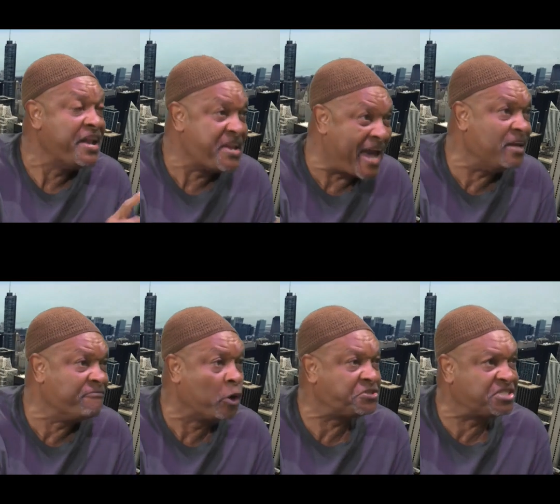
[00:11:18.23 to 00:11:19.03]
ninety
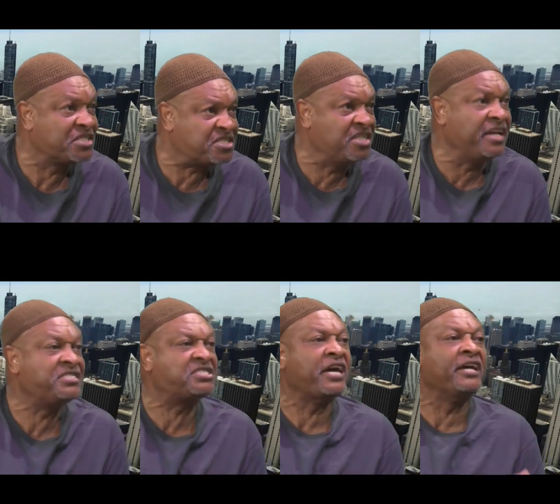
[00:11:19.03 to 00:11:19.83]
verse sixteen
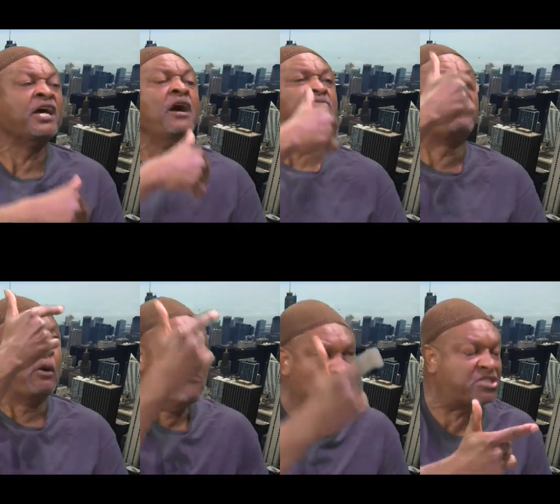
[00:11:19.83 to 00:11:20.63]
says for
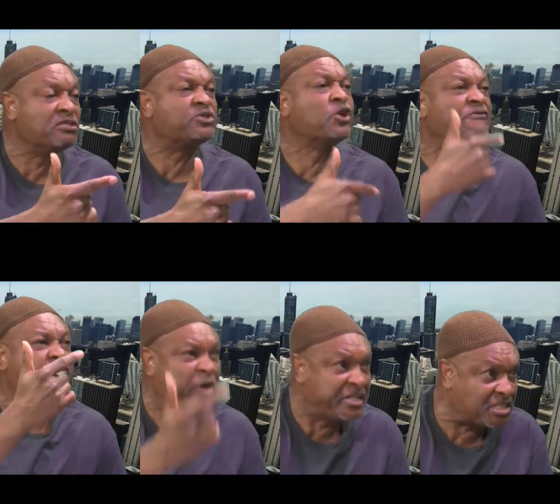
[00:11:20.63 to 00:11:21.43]
Muslims to
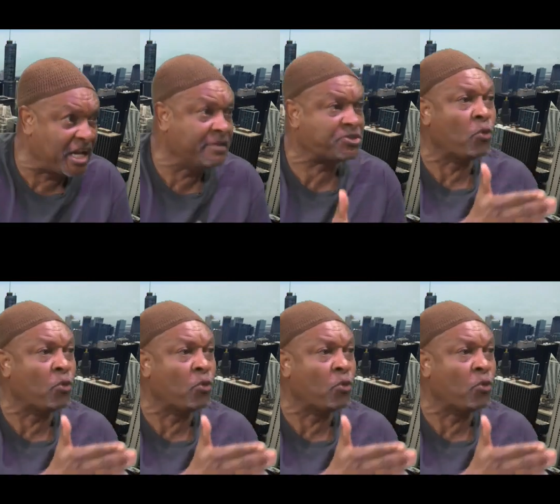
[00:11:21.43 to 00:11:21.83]
free slaves.